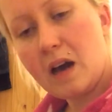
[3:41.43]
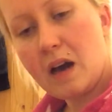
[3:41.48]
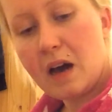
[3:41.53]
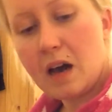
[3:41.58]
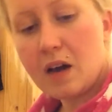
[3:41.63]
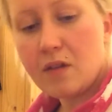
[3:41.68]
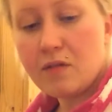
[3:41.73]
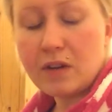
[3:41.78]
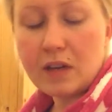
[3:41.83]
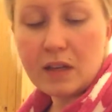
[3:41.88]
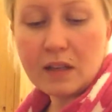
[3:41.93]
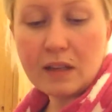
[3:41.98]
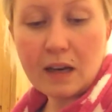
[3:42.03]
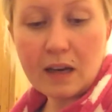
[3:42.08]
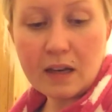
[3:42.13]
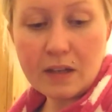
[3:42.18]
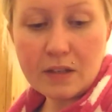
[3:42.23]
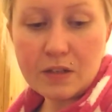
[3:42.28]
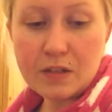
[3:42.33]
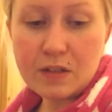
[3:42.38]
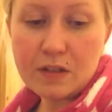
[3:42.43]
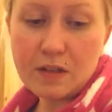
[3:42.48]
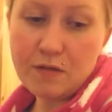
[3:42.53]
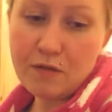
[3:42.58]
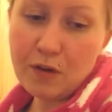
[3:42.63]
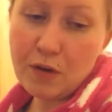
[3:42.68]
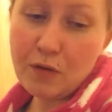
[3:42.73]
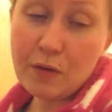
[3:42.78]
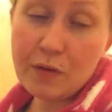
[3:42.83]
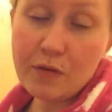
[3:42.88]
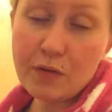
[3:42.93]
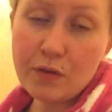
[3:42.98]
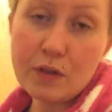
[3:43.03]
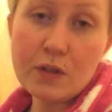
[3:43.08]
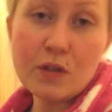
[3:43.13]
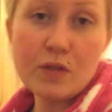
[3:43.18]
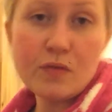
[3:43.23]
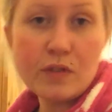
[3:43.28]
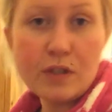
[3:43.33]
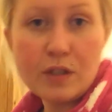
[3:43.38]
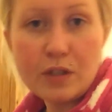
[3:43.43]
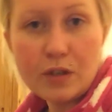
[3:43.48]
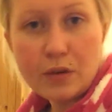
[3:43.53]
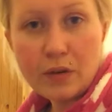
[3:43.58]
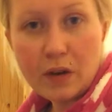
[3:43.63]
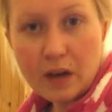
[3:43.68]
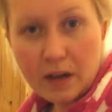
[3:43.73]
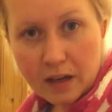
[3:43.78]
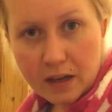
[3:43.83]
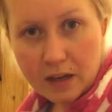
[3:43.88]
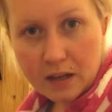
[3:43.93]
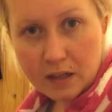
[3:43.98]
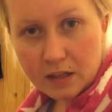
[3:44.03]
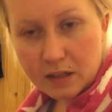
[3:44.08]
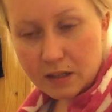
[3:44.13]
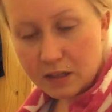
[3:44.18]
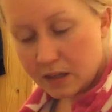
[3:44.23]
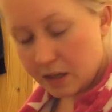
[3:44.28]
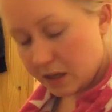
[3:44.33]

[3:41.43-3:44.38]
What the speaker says: I realized the very first video I had,